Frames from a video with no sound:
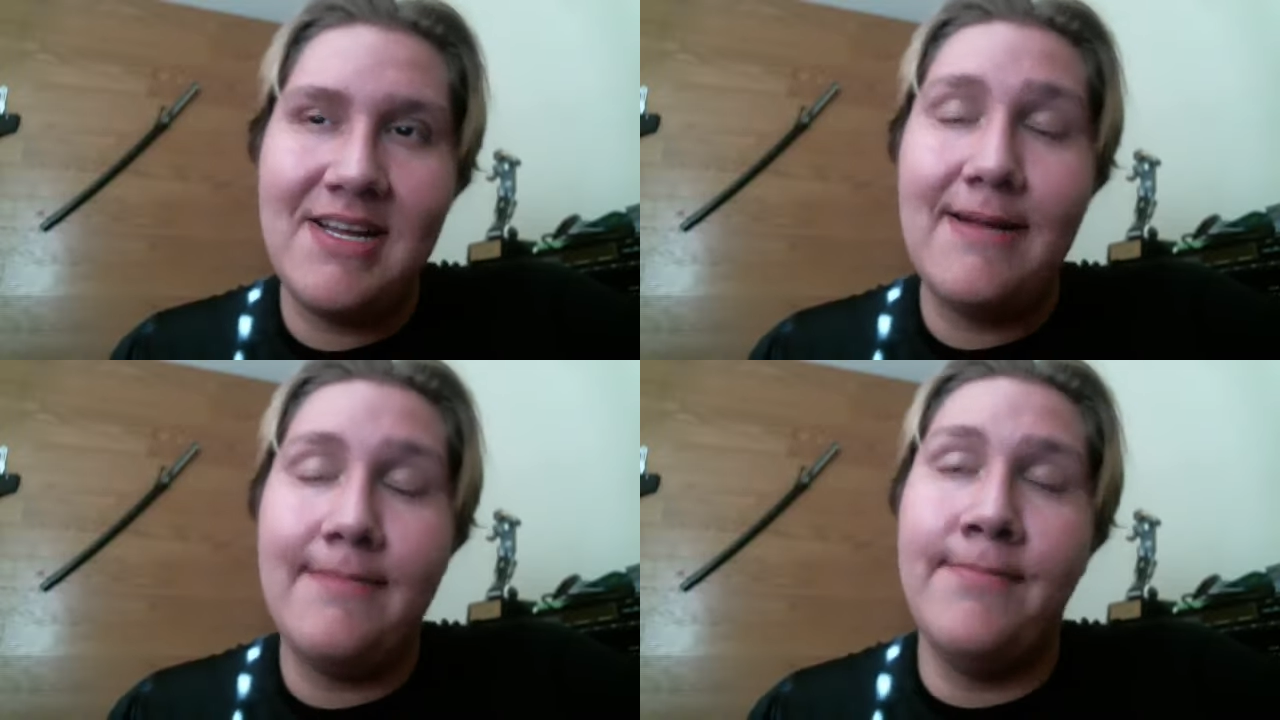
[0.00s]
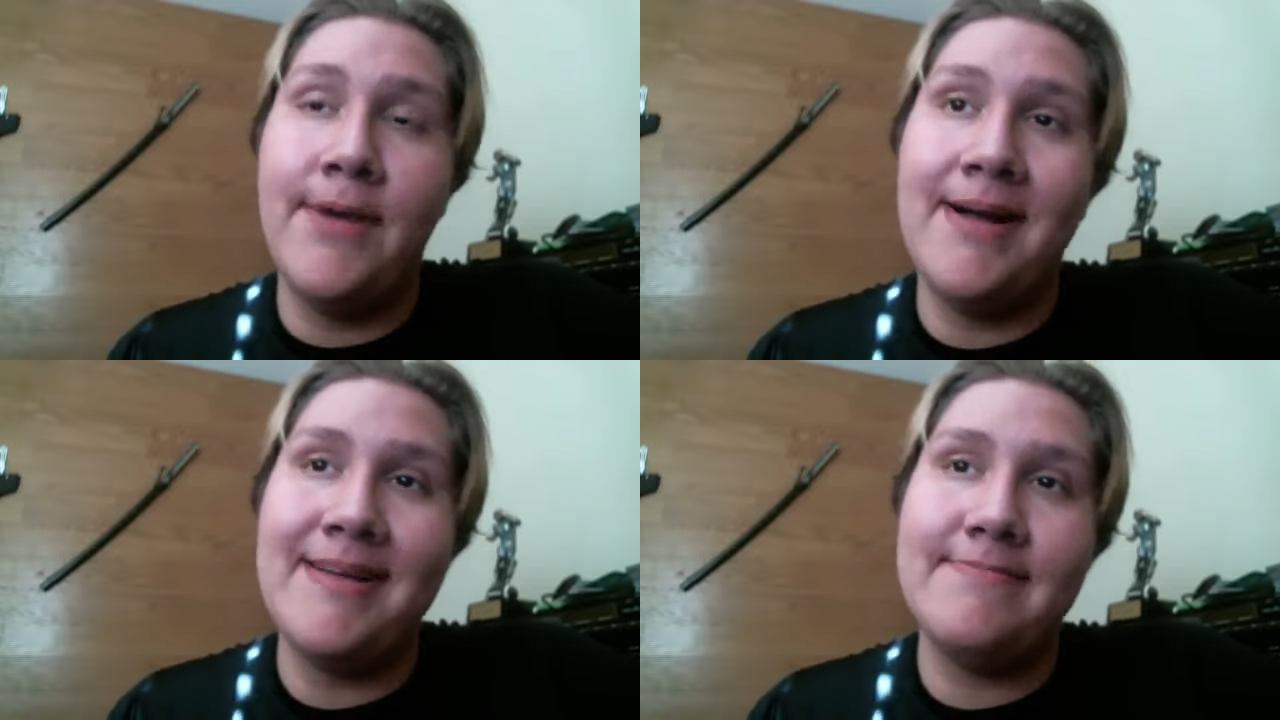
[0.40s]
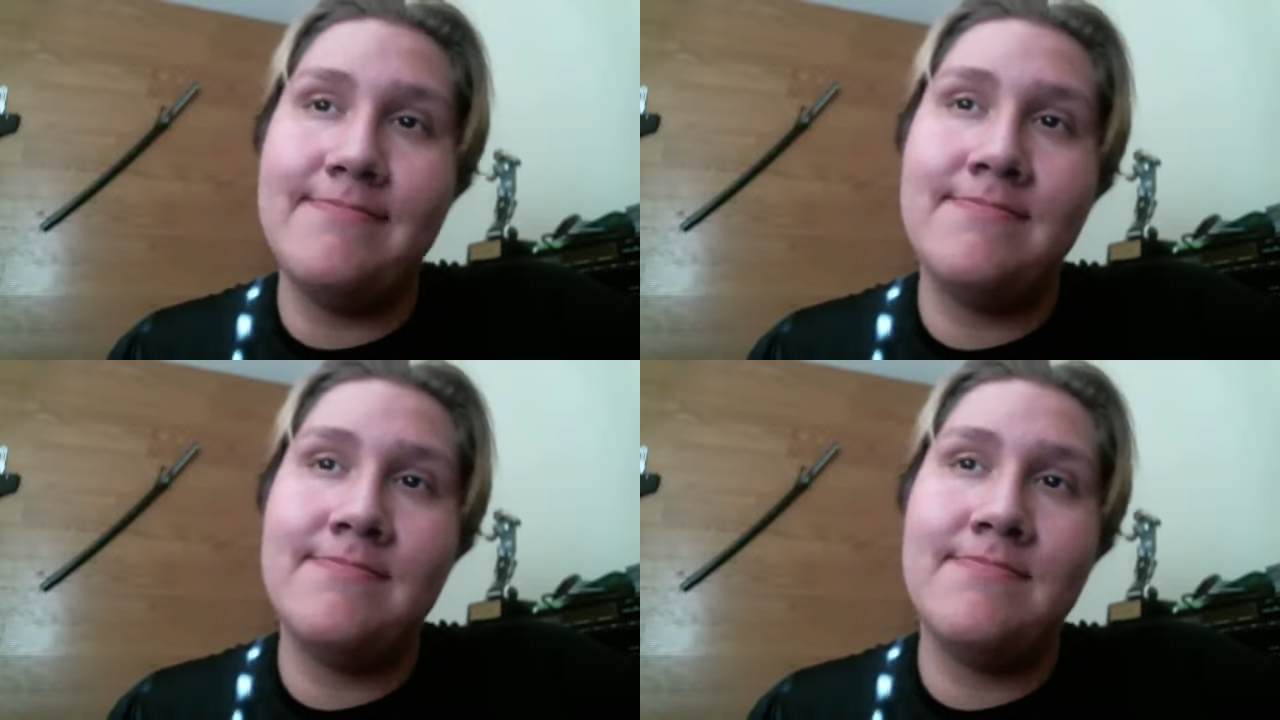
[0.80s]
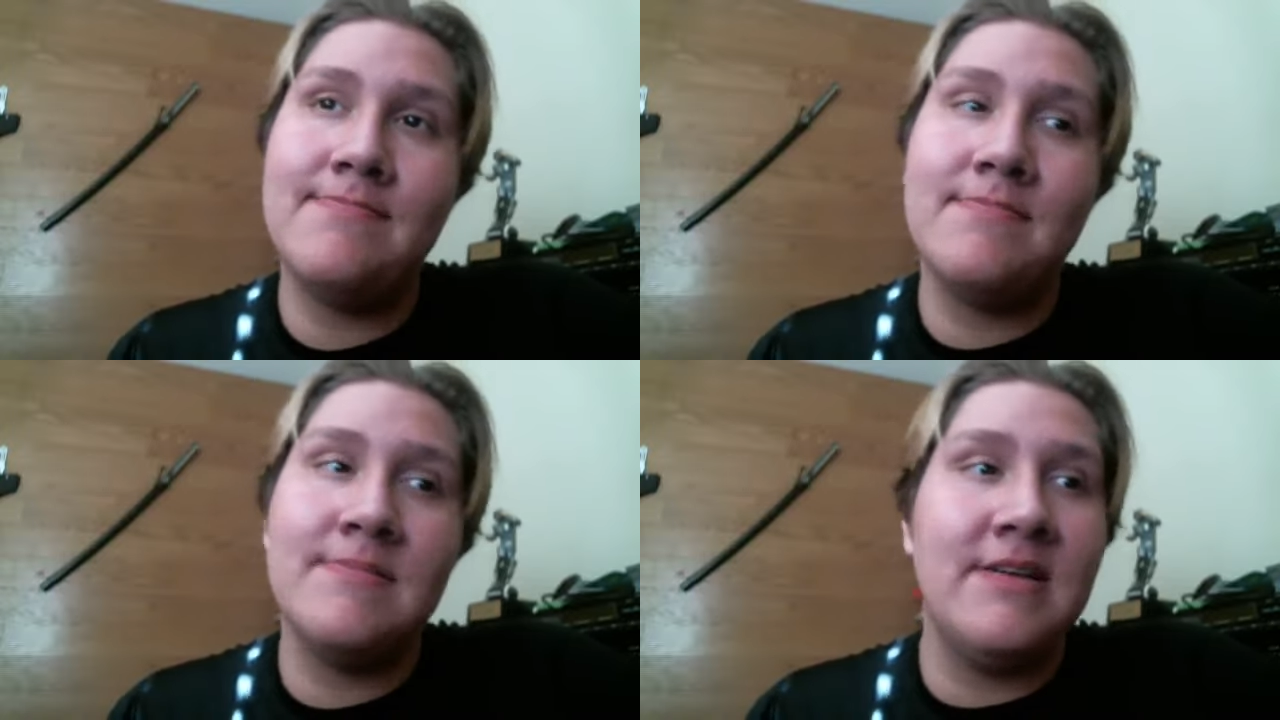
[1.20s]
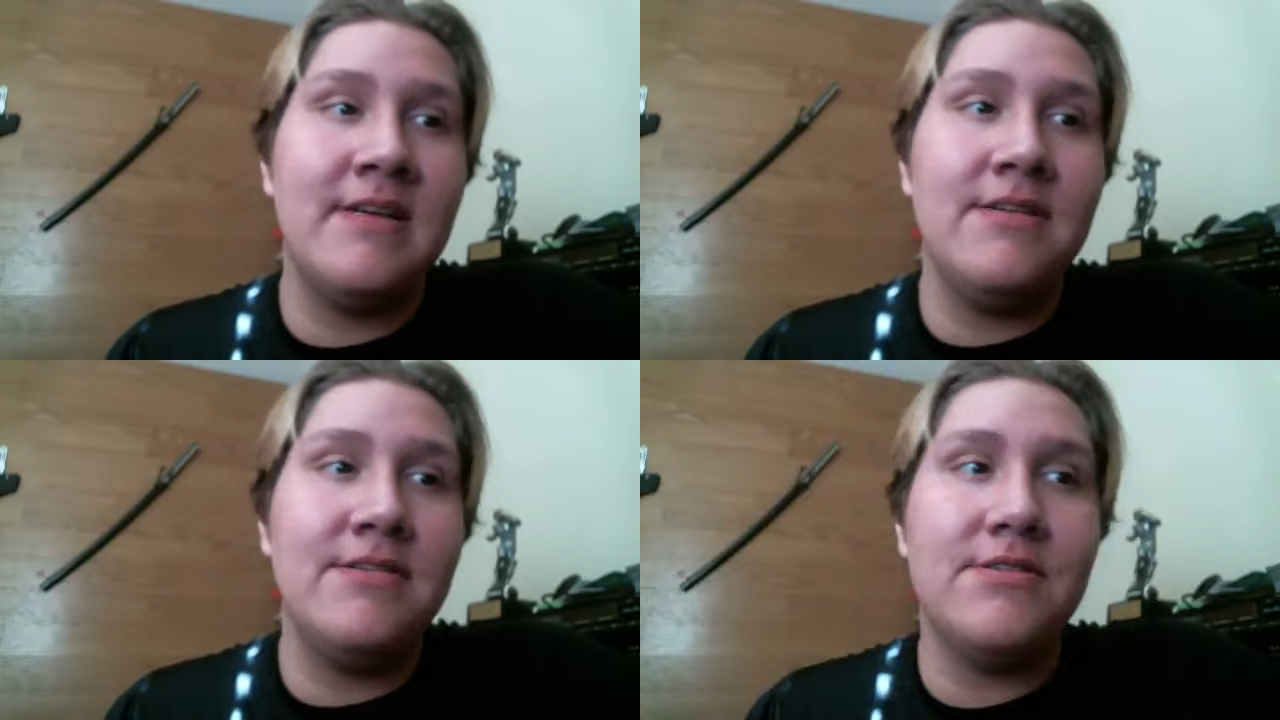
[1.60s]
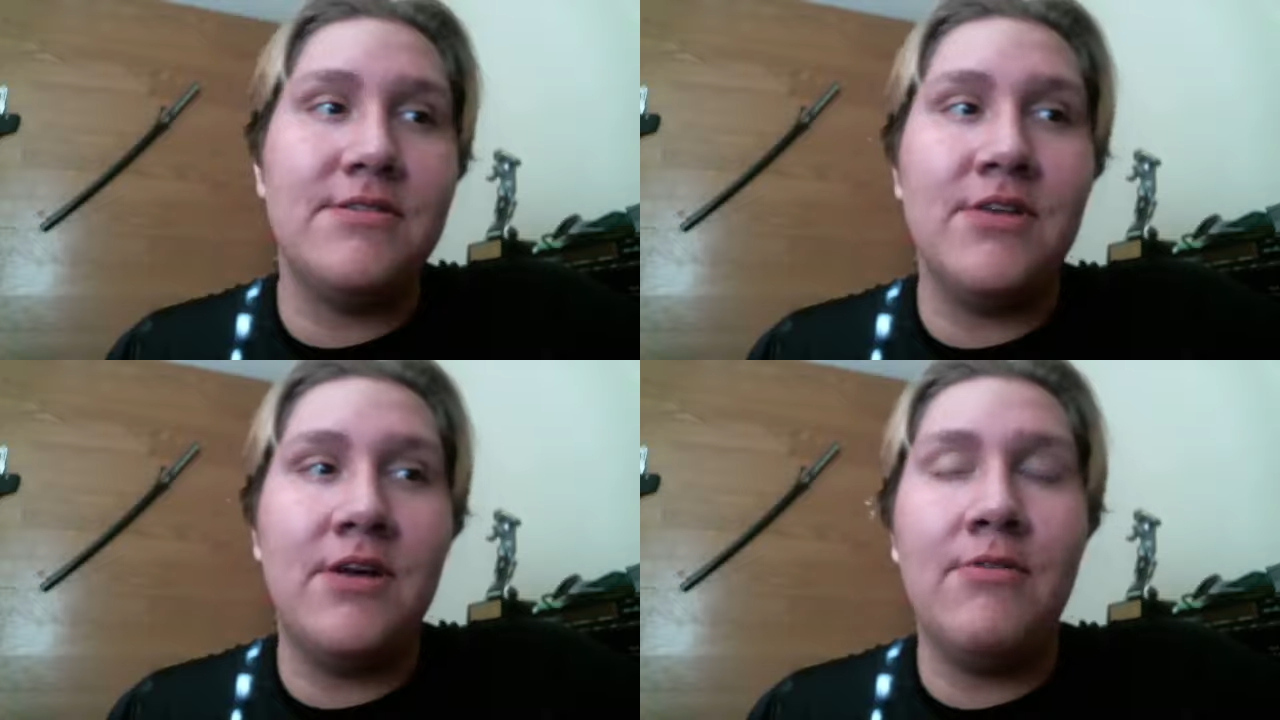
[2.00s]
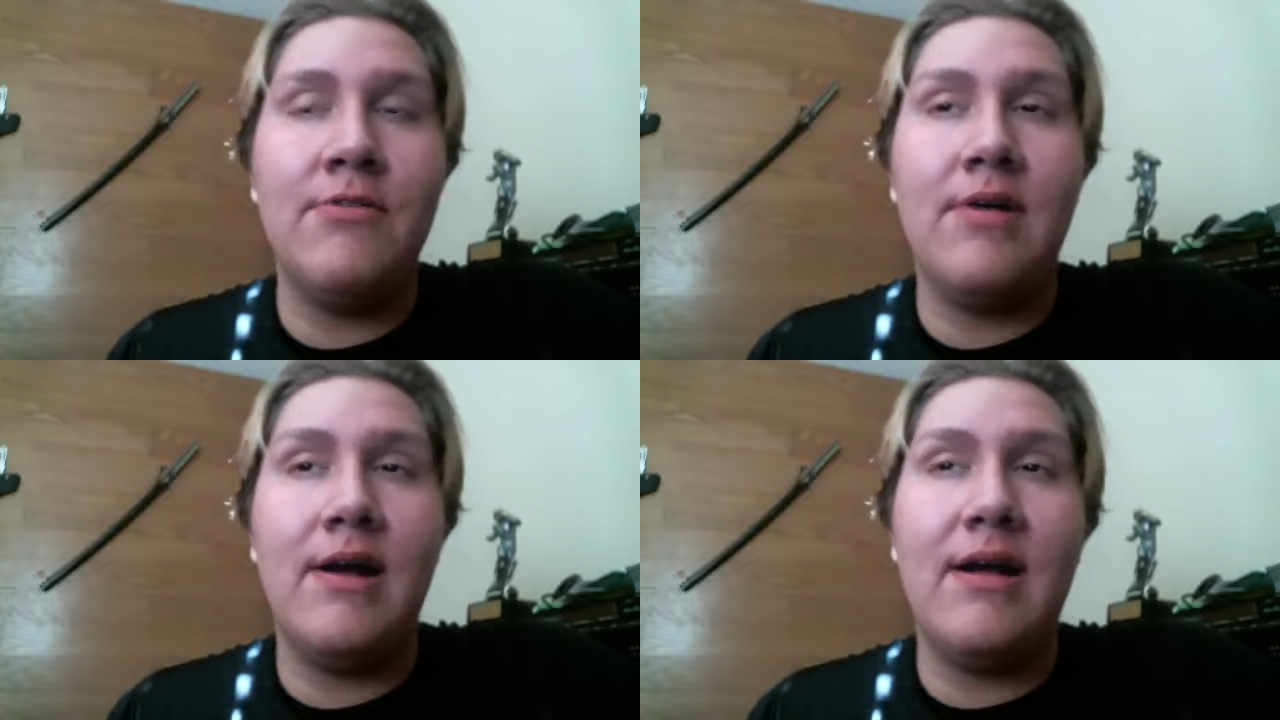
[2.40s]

But so